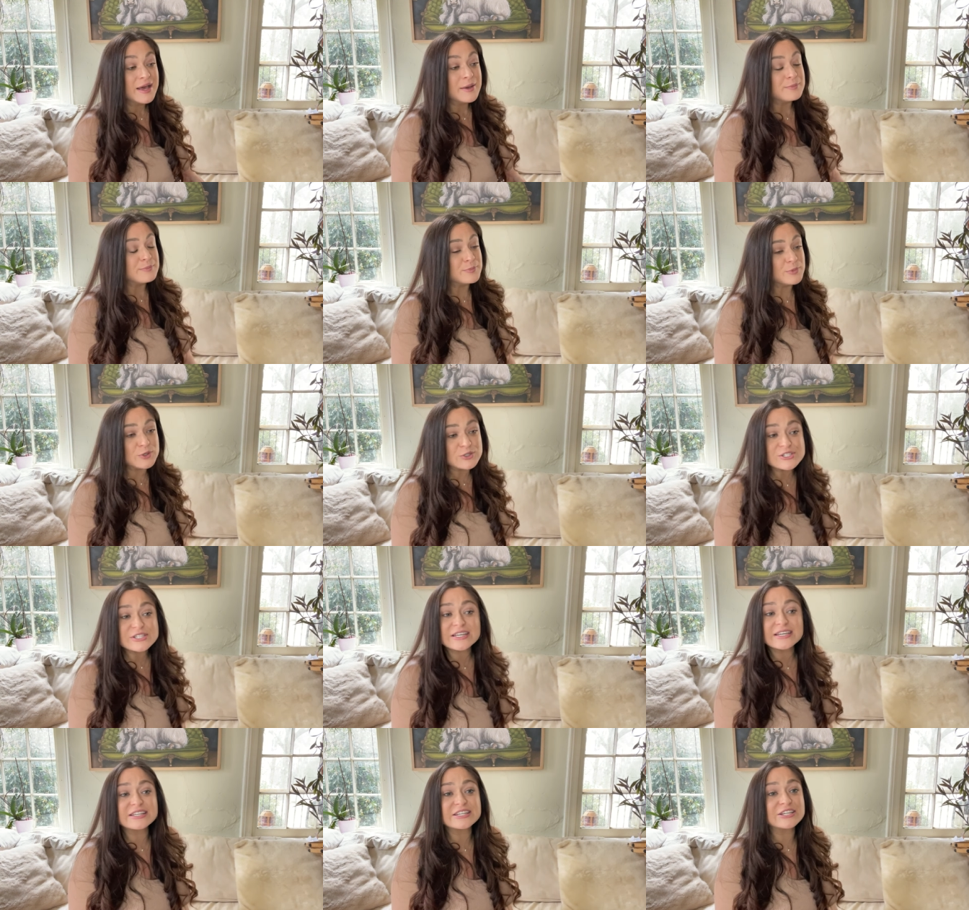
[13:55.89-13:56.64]
most
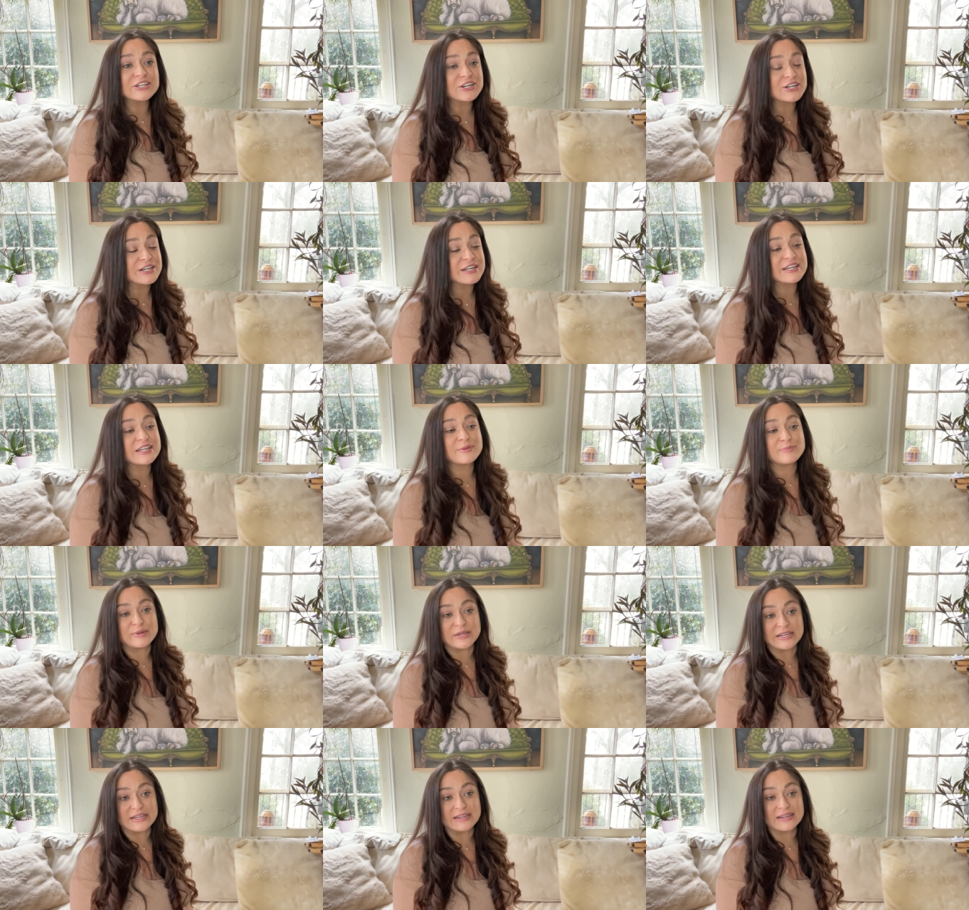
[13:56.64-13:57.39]
likely you're gonna get a
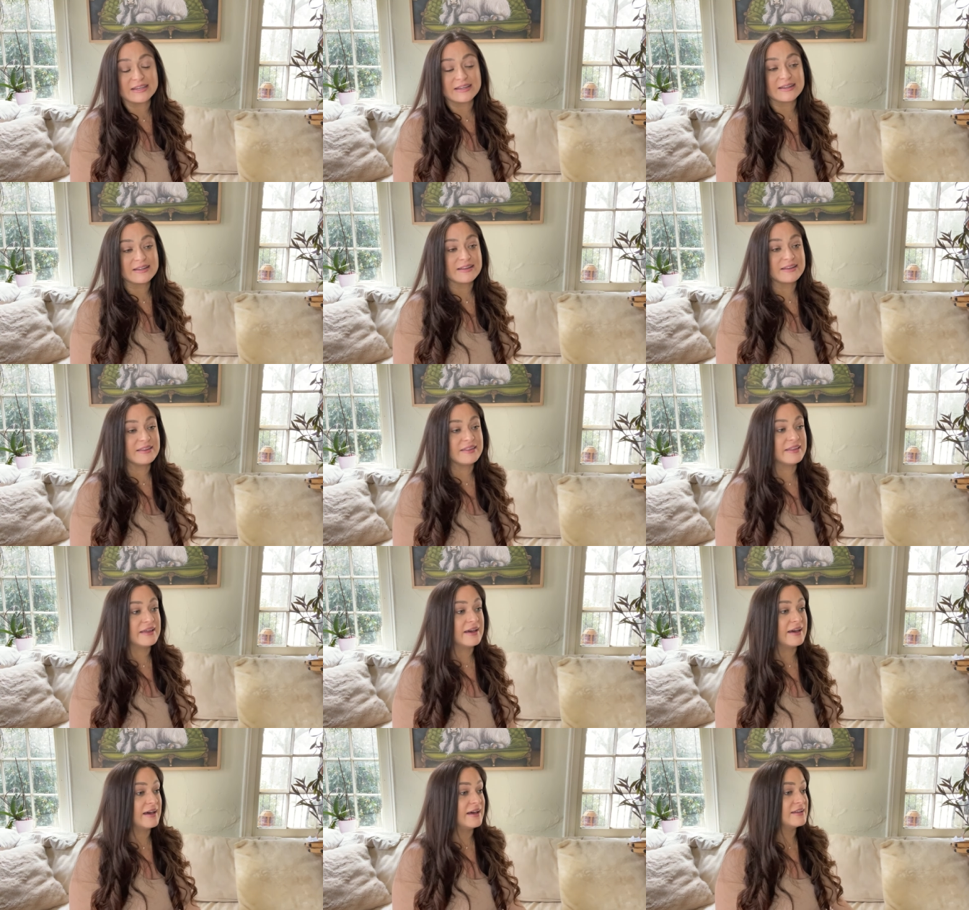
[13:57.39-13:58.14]
pig
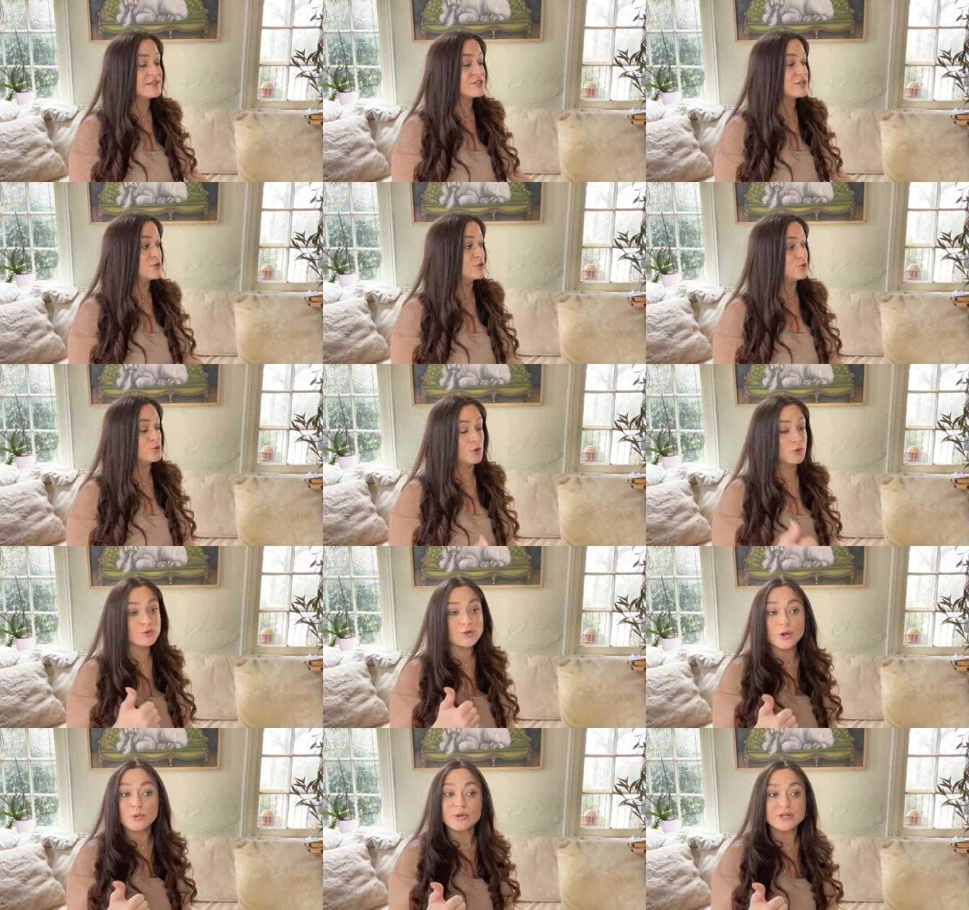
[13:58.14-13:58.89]
that you
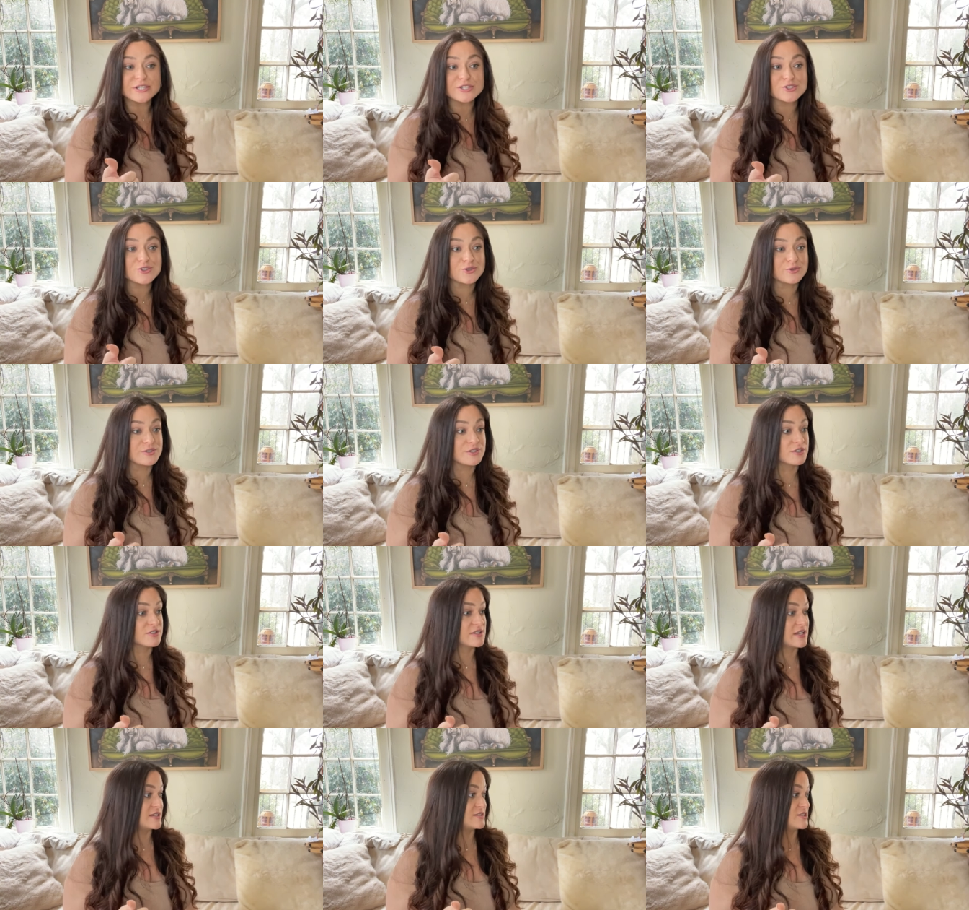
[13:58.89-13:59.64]
don't know what its true
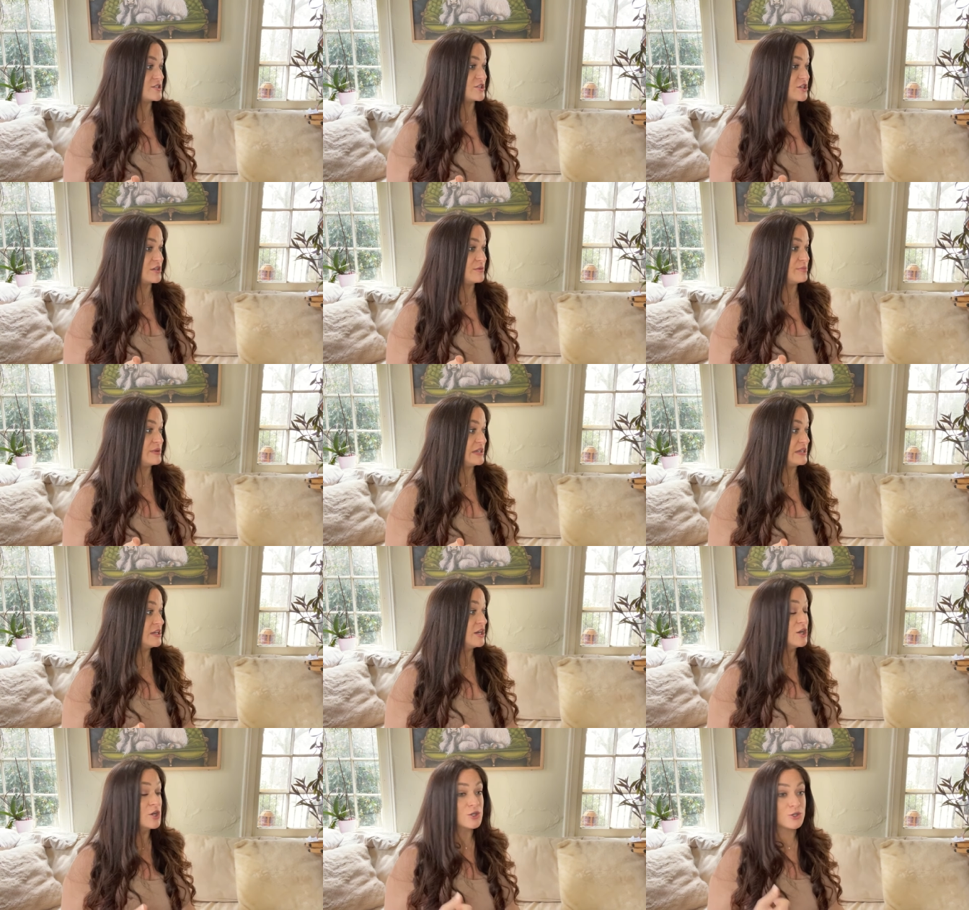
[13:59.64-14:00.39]
adult size is gonna be.